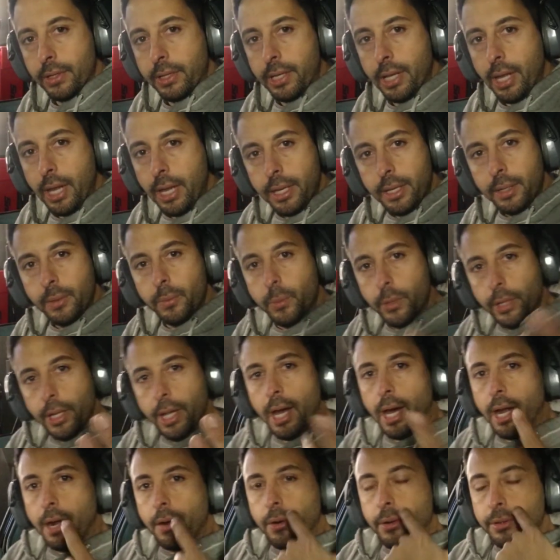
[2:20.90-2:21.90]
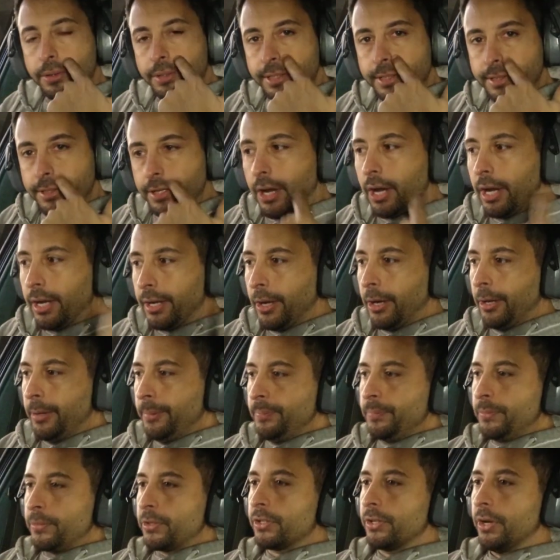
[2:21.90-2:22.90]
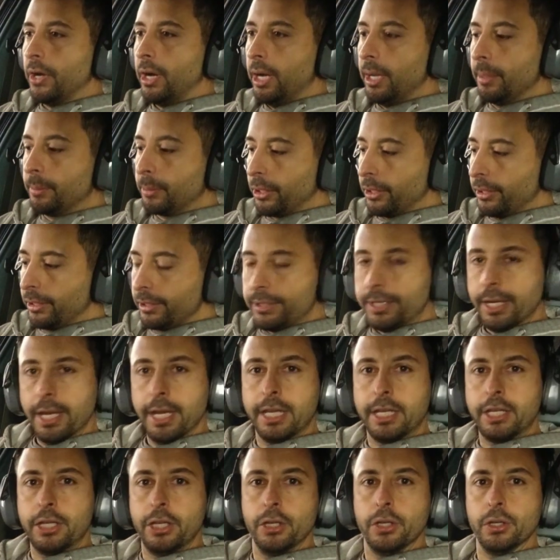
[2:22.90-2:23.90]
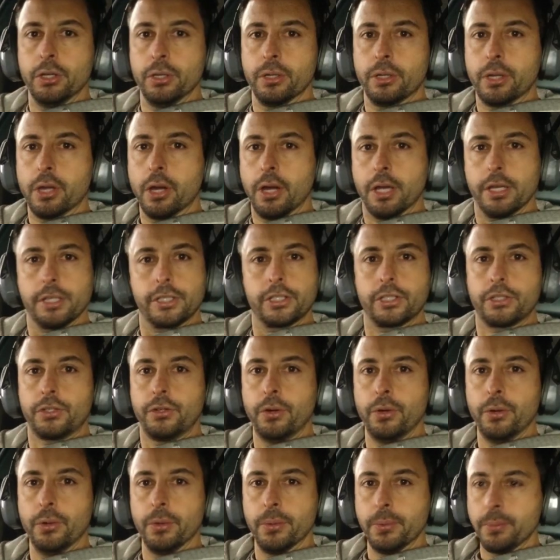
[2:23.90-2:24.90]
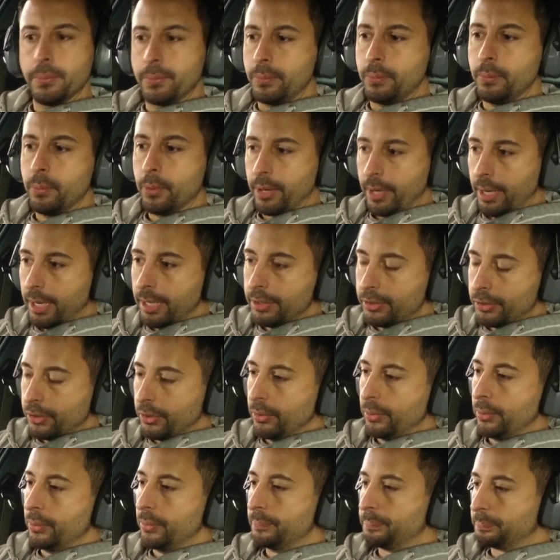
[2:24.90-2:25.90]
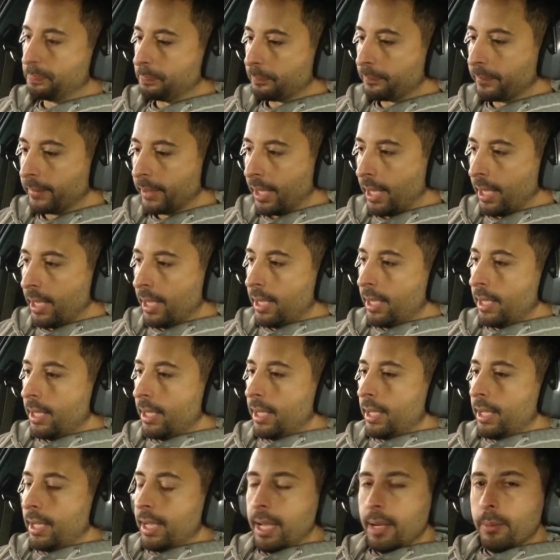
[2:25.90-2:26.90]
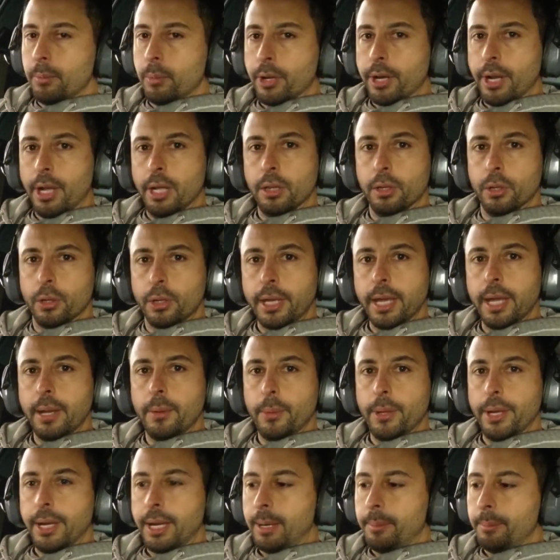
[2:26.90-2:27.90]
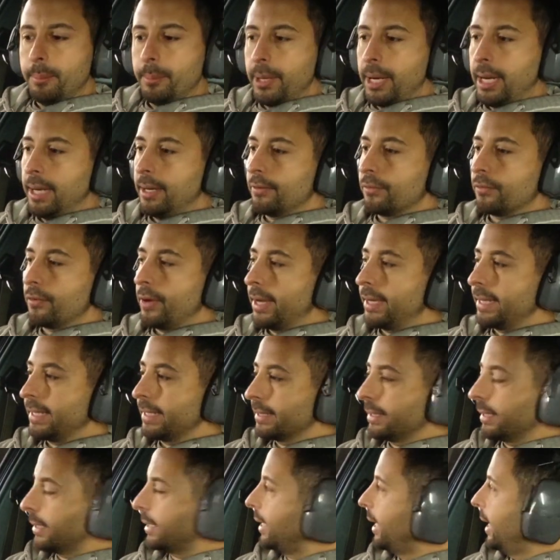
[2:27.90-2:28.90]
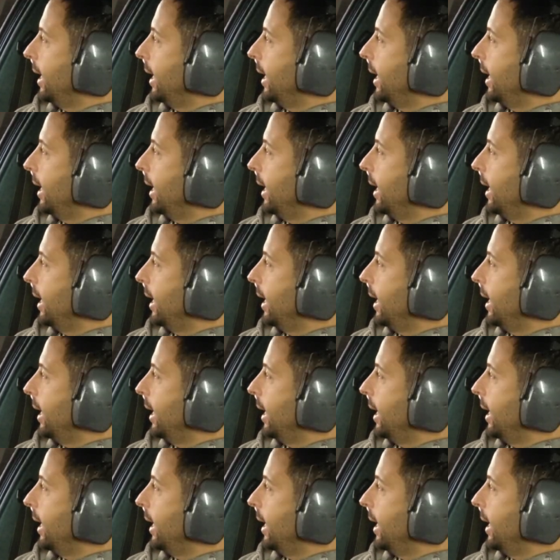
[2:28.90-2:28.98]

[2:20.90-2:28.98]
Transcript: Okay, we are on the dyno, so I'm going to take you guys through what I do and what I look at when I'm running the